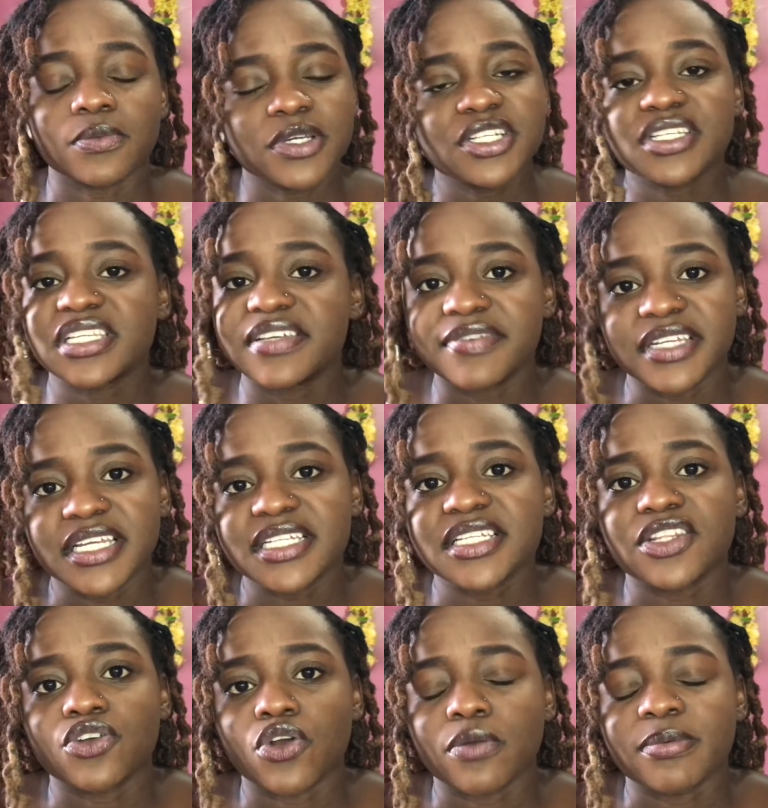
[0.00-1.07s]
We're just leaving dating
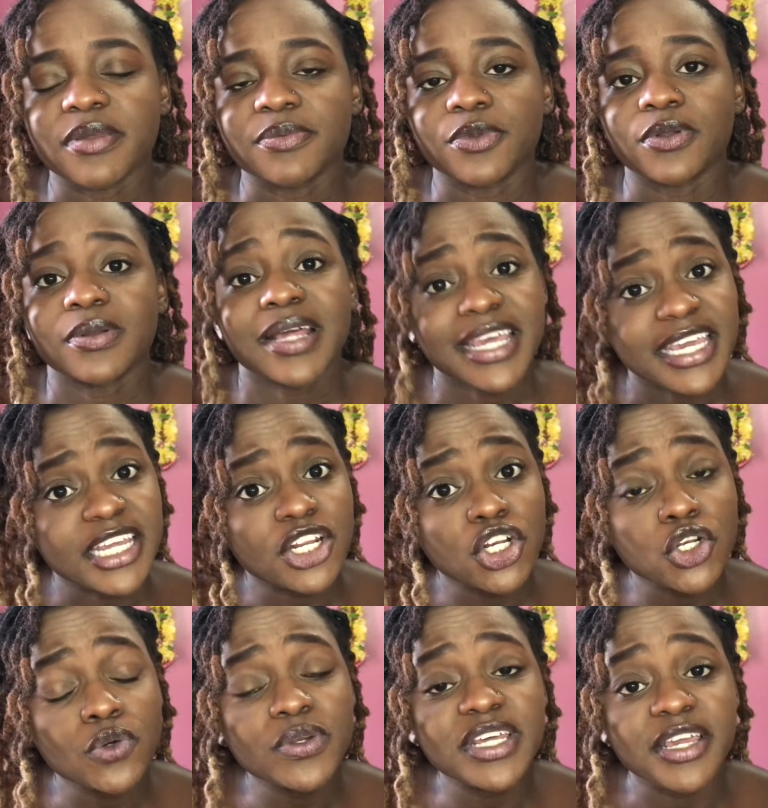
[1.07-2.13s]
the wrong people,
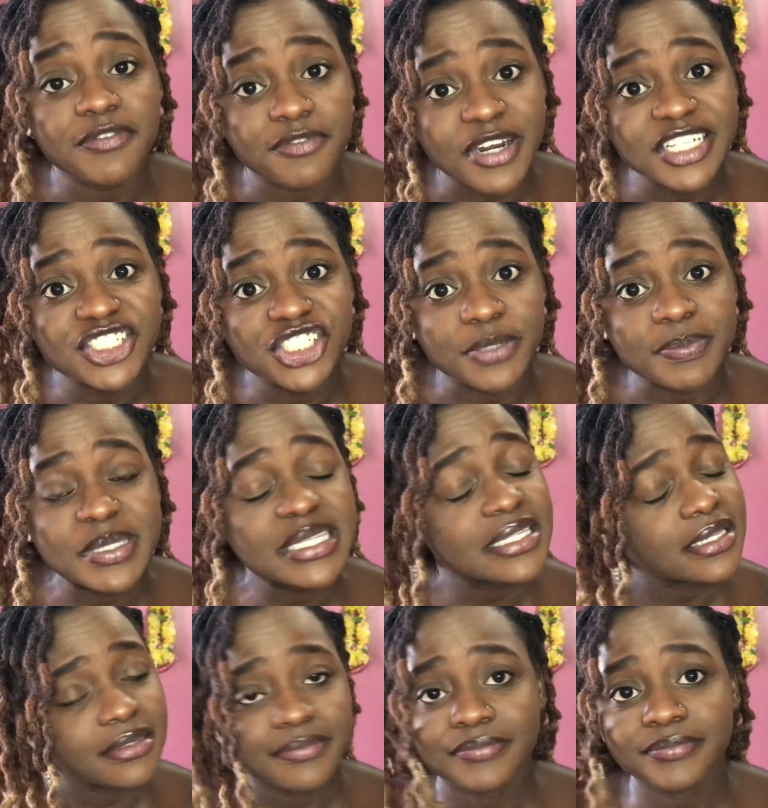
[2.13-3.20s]
including friendships.
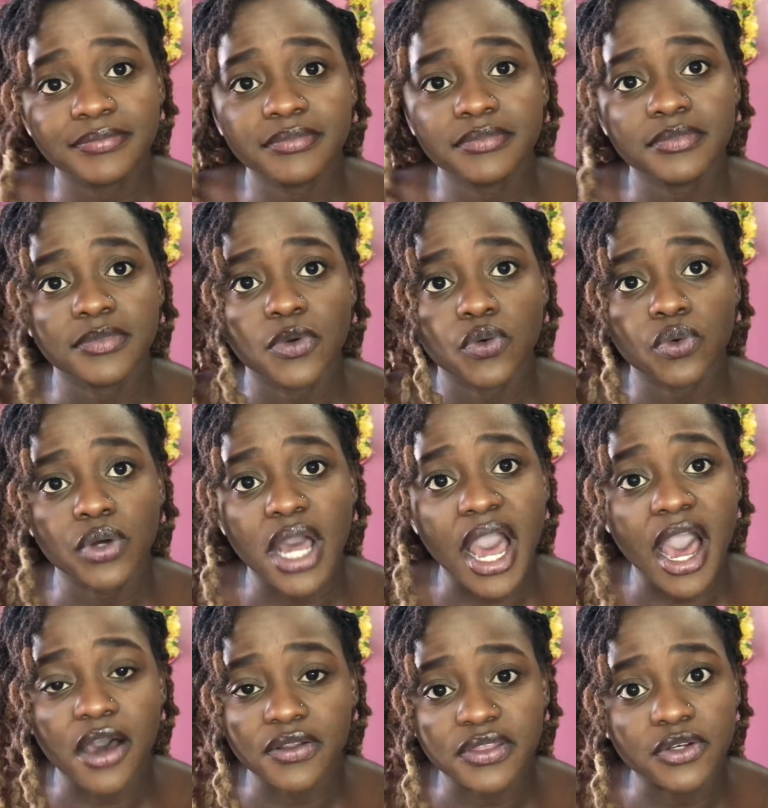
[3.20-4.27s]

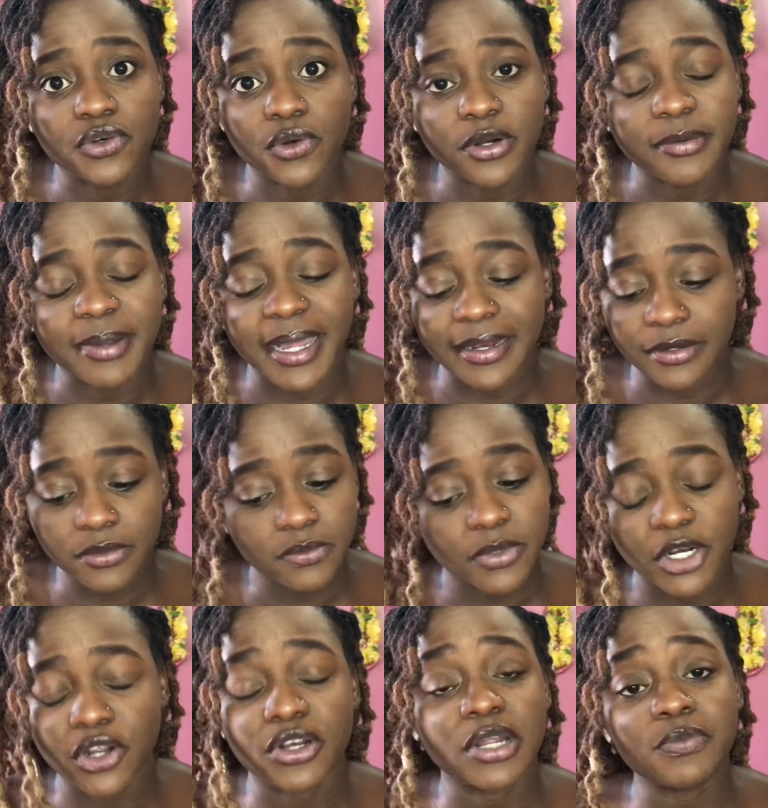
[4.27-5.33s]
Out the door, man. We're
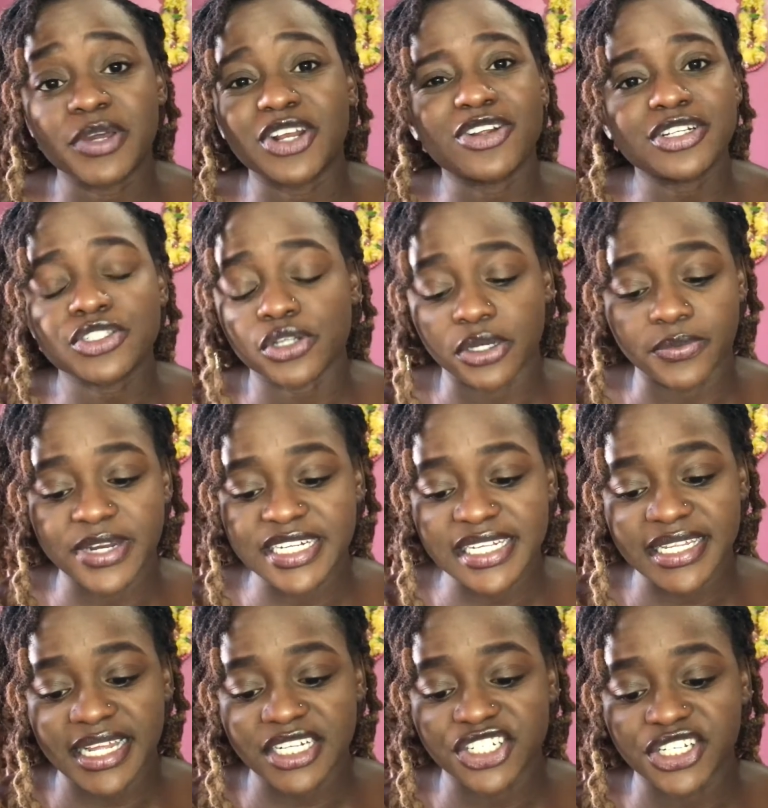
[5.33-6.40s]
not tolerating
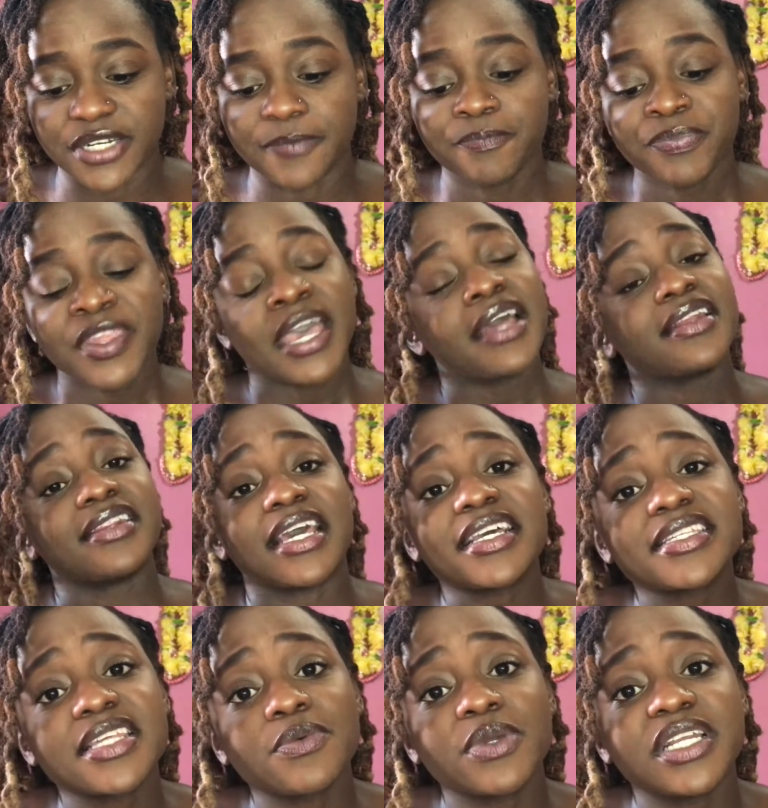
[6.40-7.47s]
that shit.
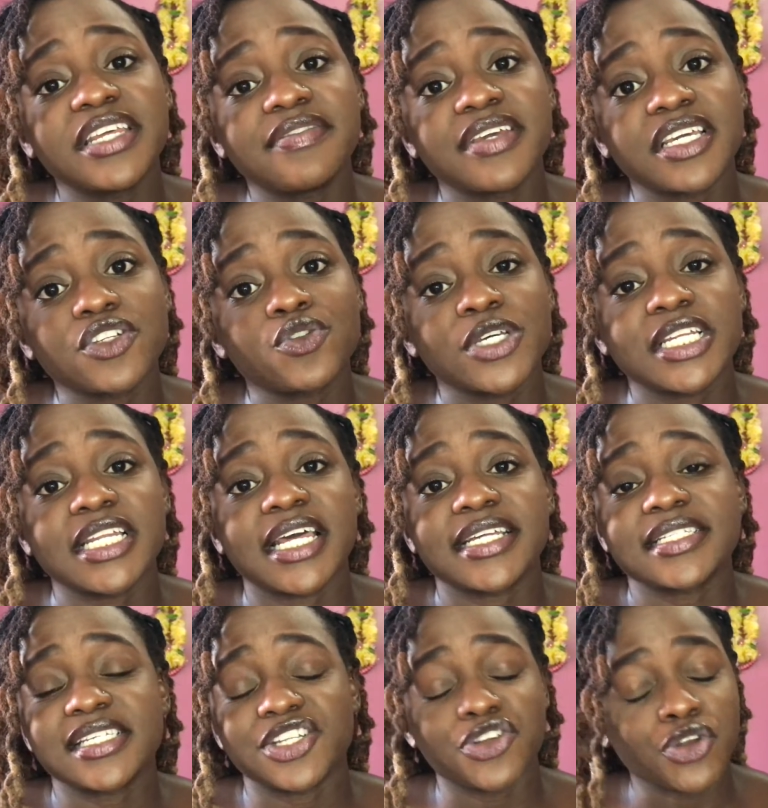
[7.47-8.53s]
Next thing we're leaving in
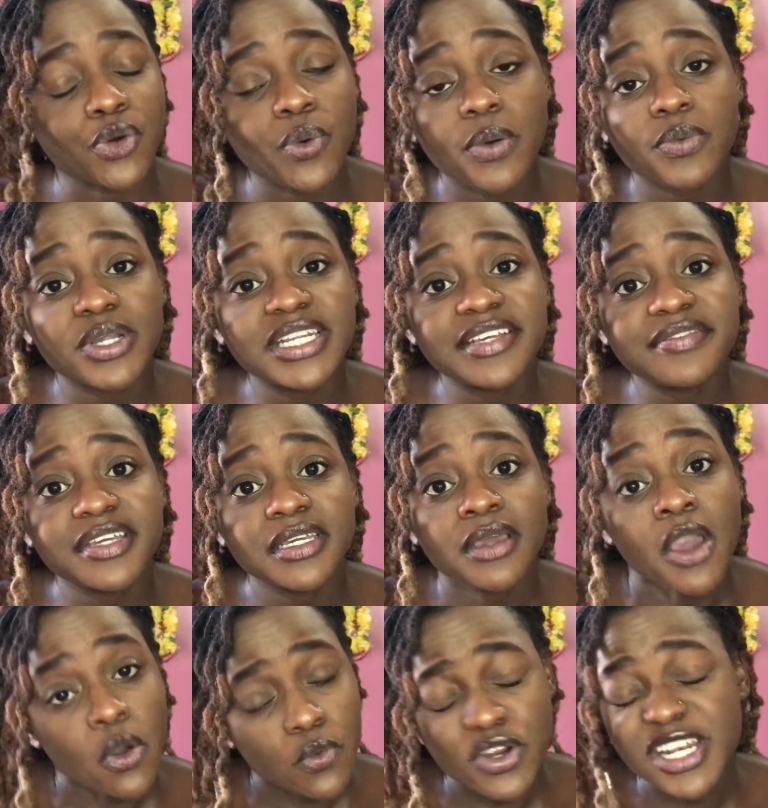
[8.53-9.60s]
2019, you know what we're leaving?
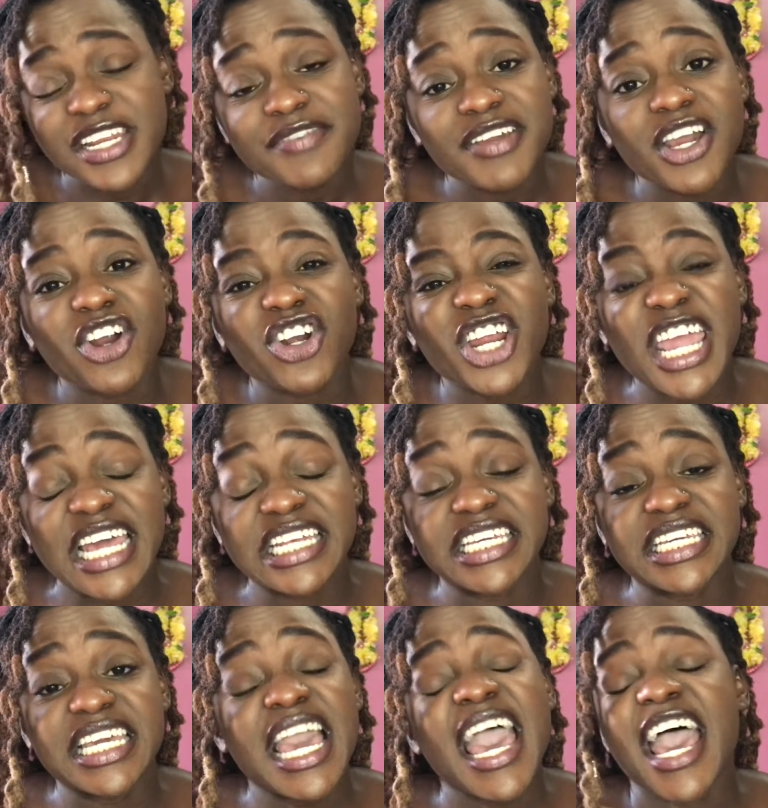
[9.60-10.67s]
We're leaving R.
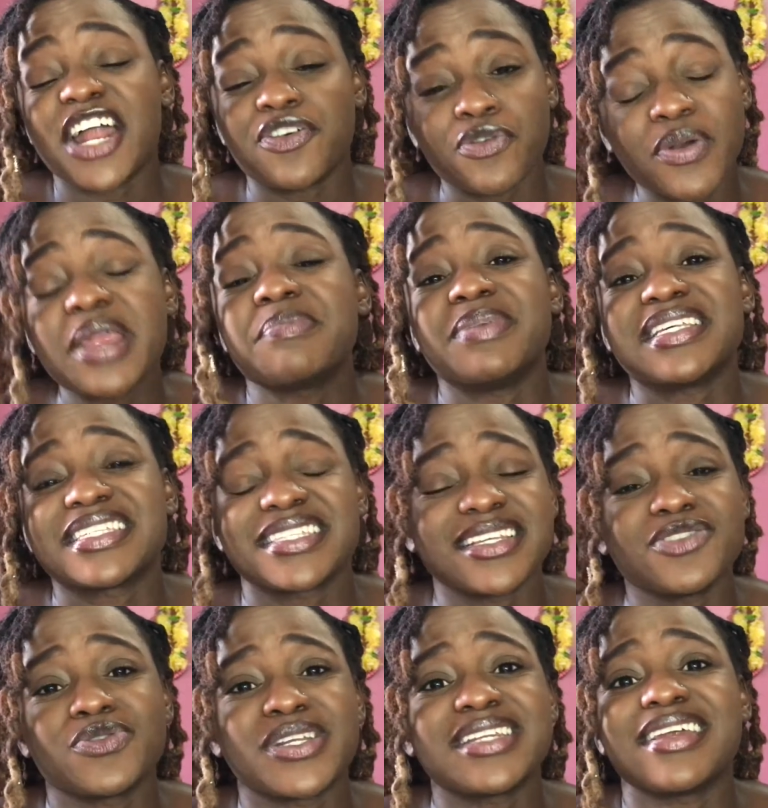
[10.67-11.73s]
Kelly and rapists in
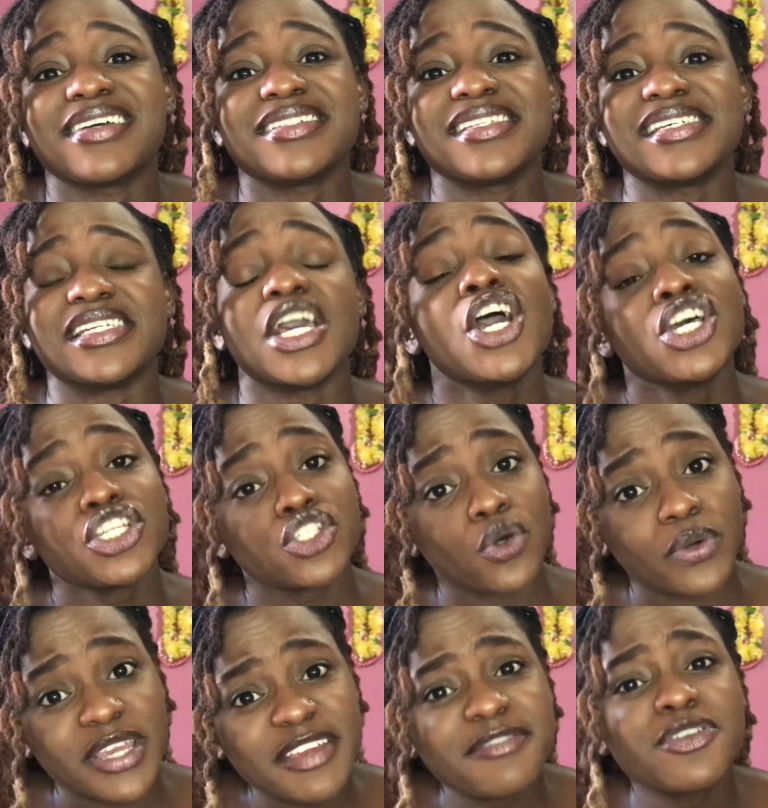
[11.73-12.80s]
2019. So
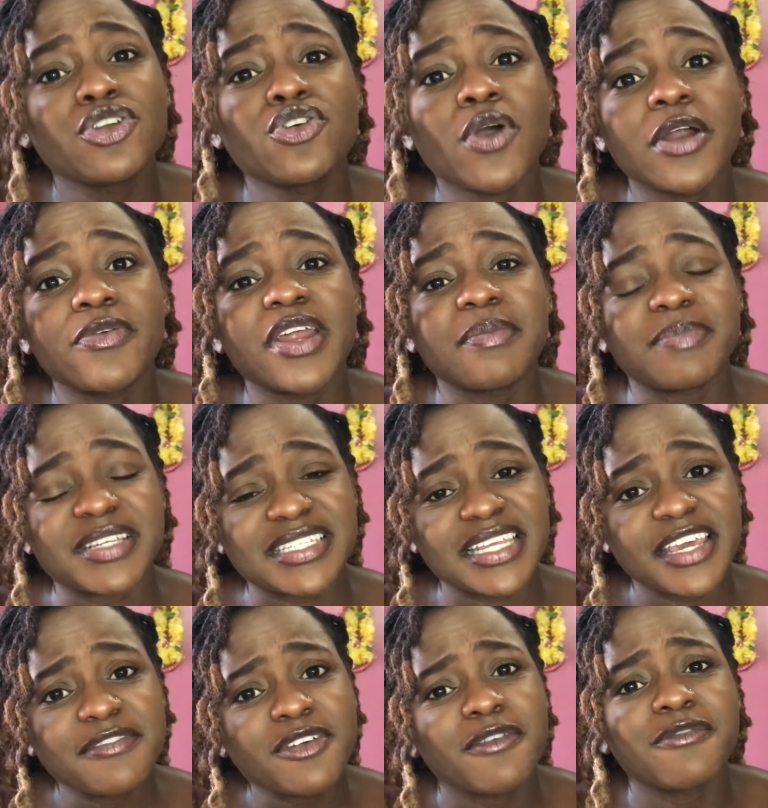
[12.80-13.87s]
if you know a rapist,
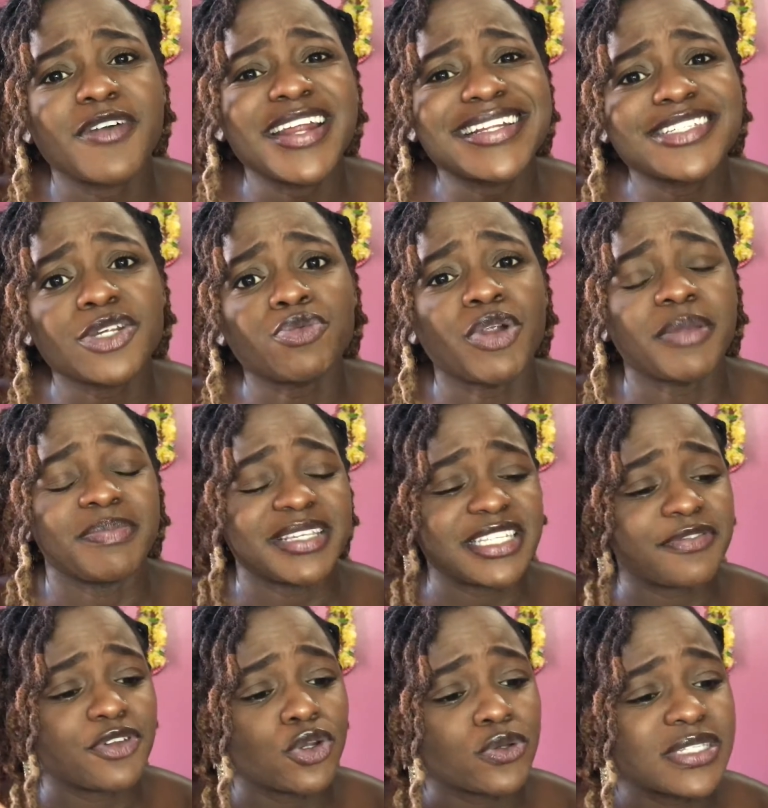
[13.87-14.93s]
if your friend is a rapist,
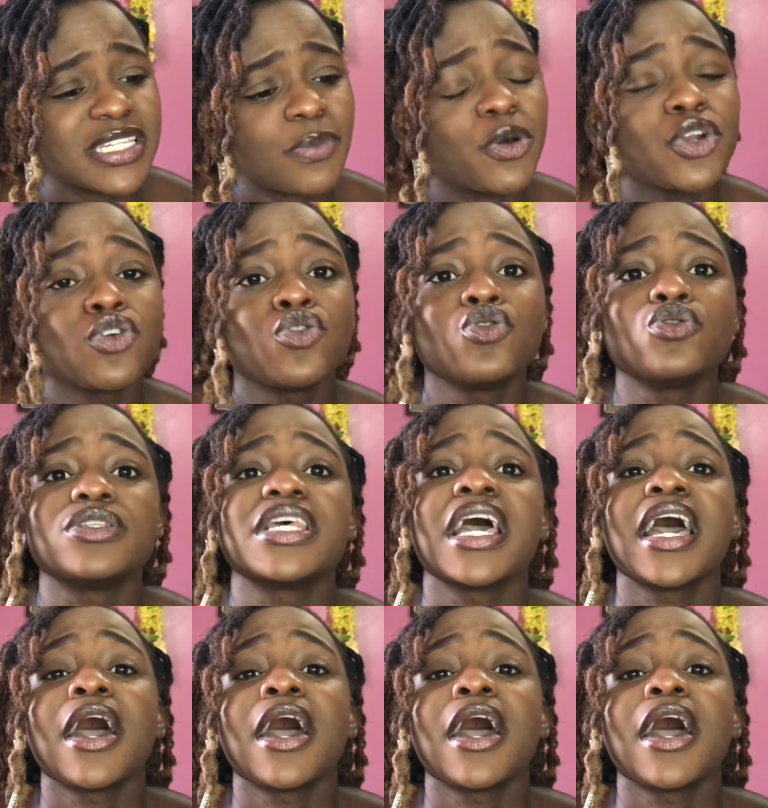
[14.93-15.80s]
if you know someone who's